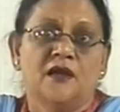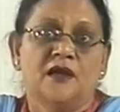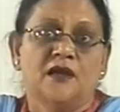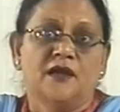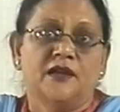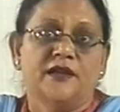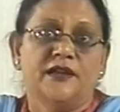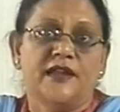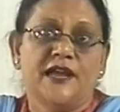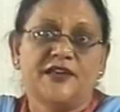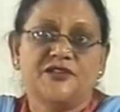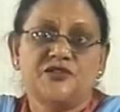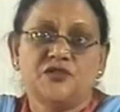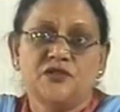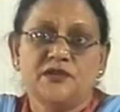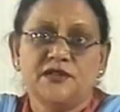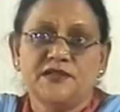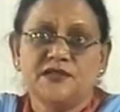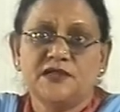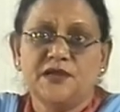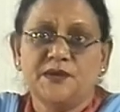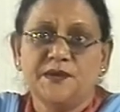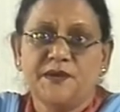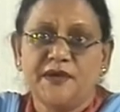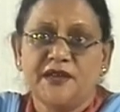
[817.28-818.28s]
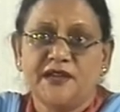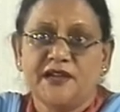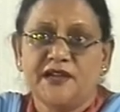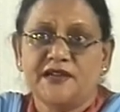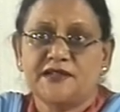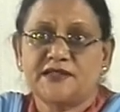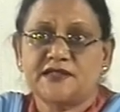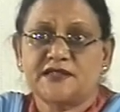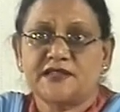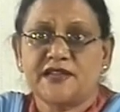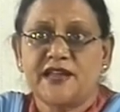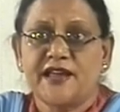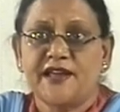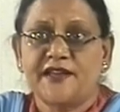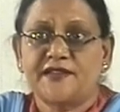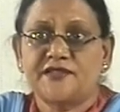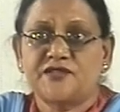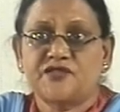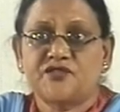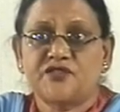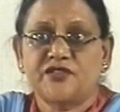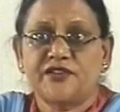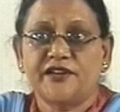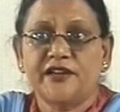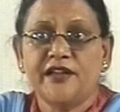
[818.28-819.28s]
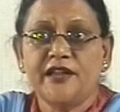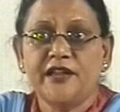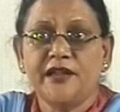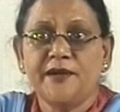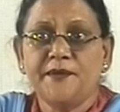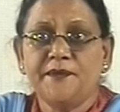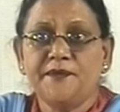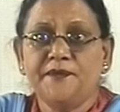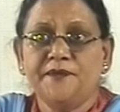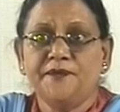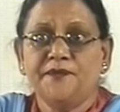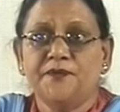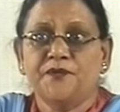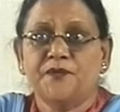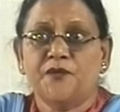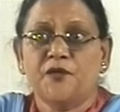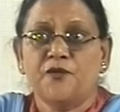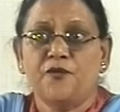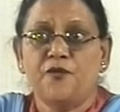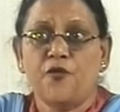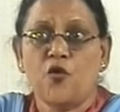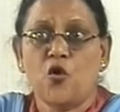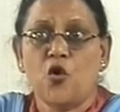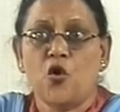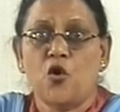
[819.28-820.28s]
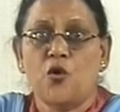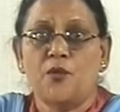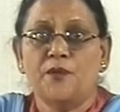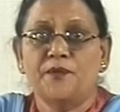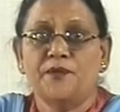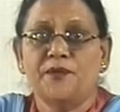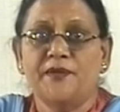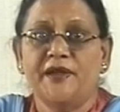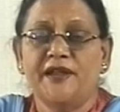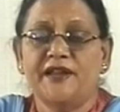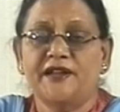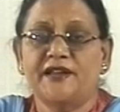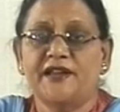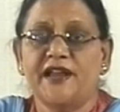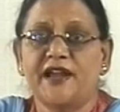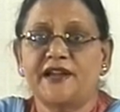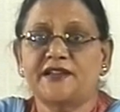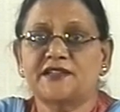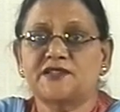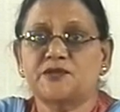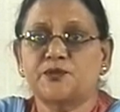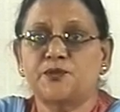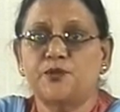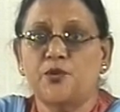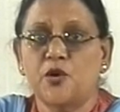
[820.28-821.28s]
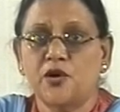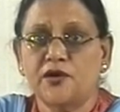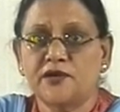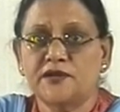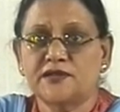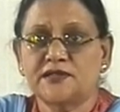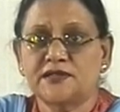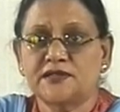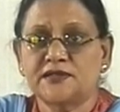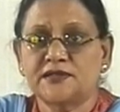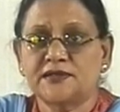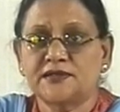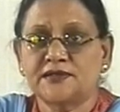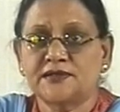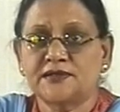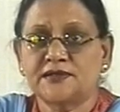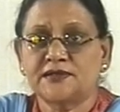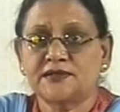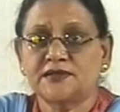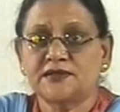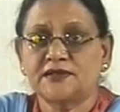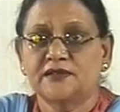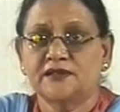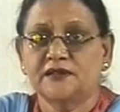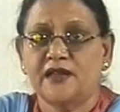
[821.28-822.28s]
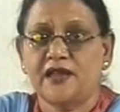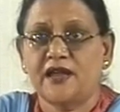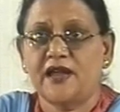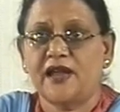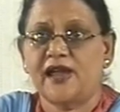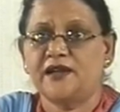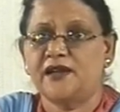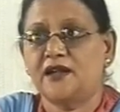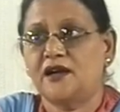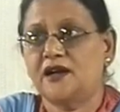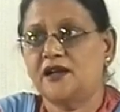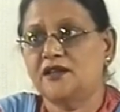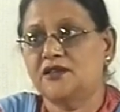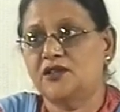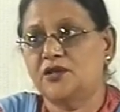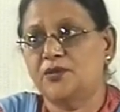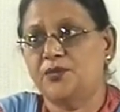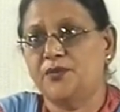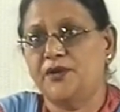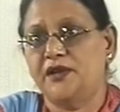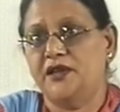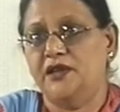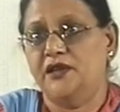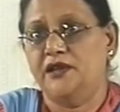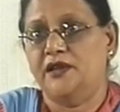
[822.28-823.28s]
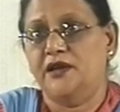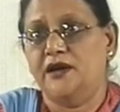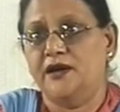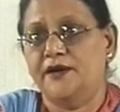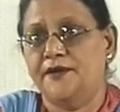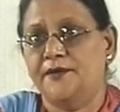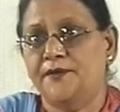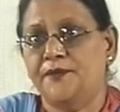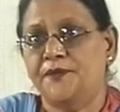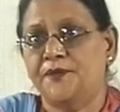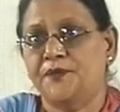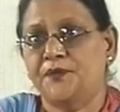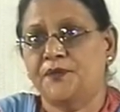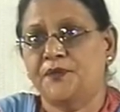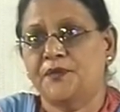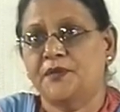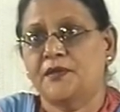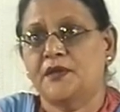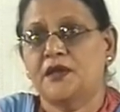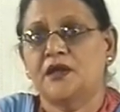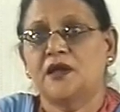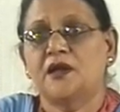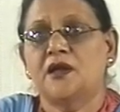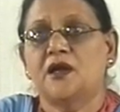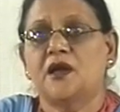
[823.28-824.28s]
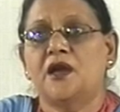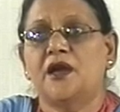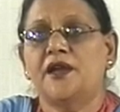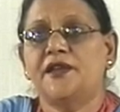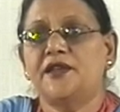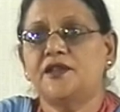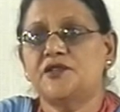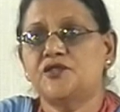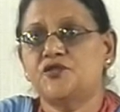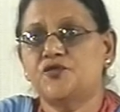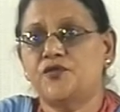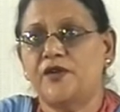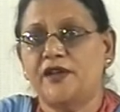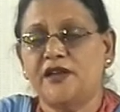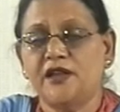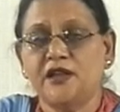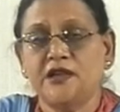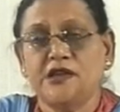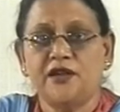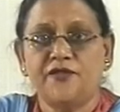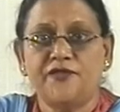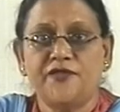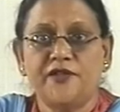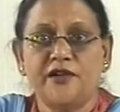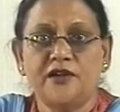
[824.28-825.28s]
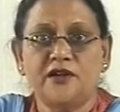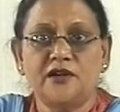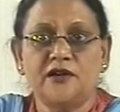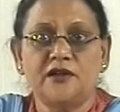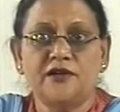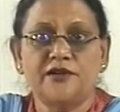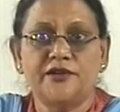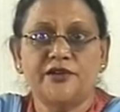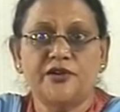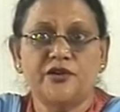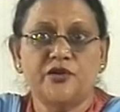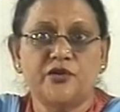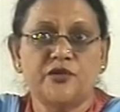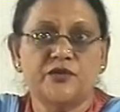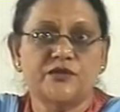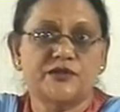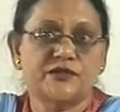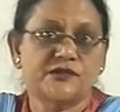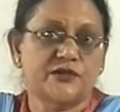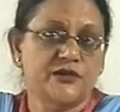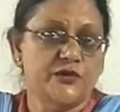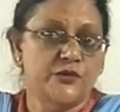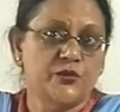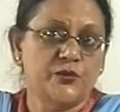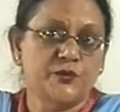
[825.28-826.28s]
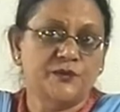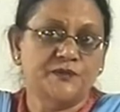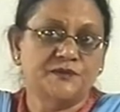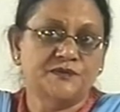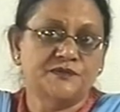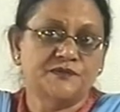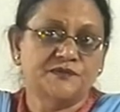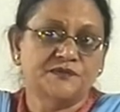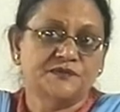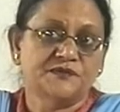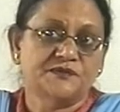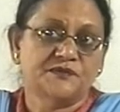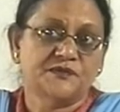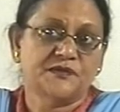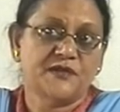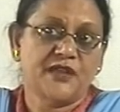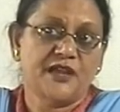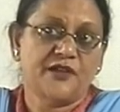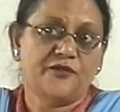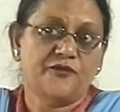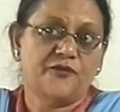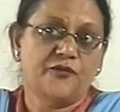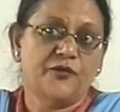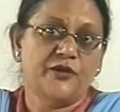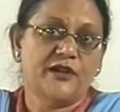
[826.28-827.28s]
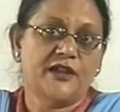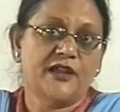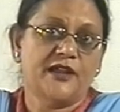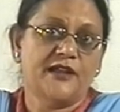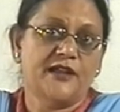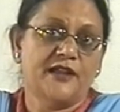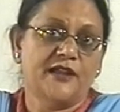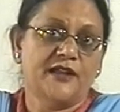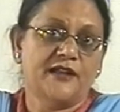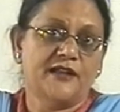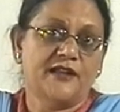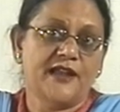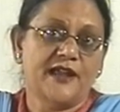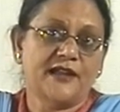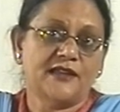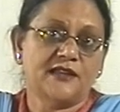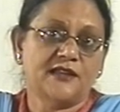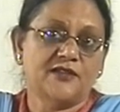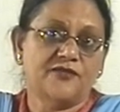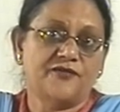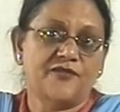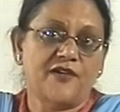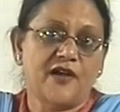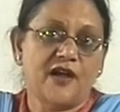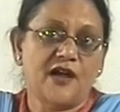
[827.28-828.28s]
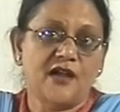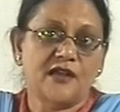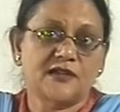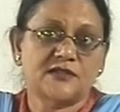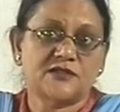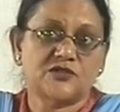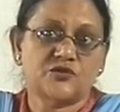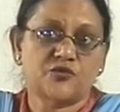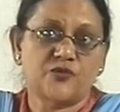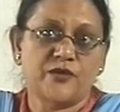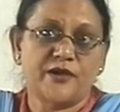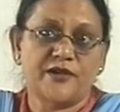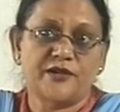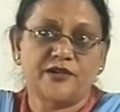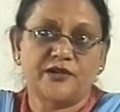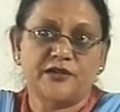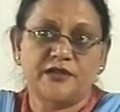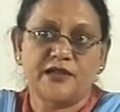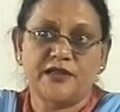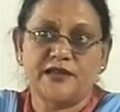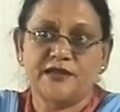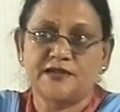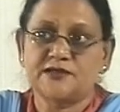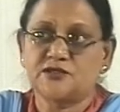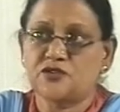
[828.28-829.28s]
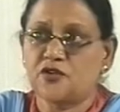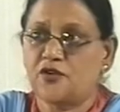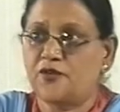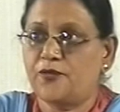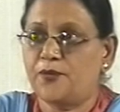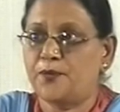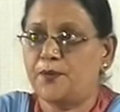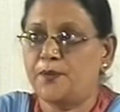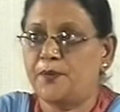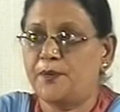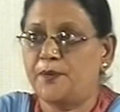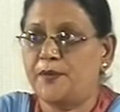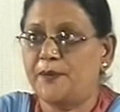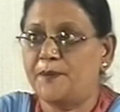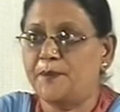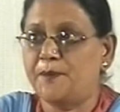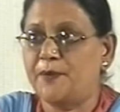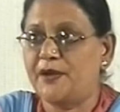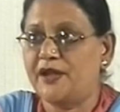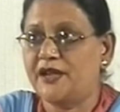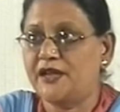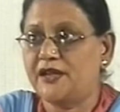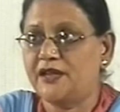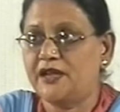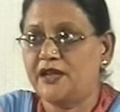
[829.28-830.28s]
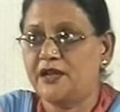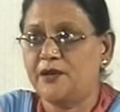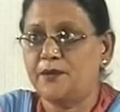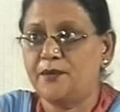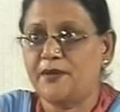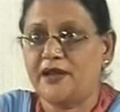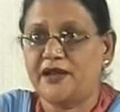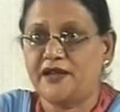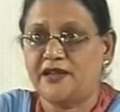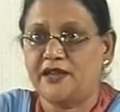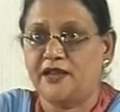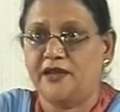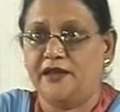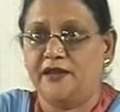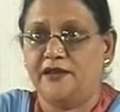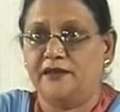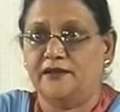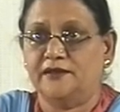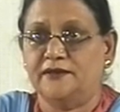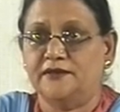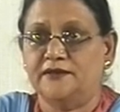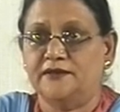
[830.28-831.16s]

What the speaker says: Naturalism in its extreme form neglects books and other media. It is very difficult to assume that we can neglect the vast quantities of printed material.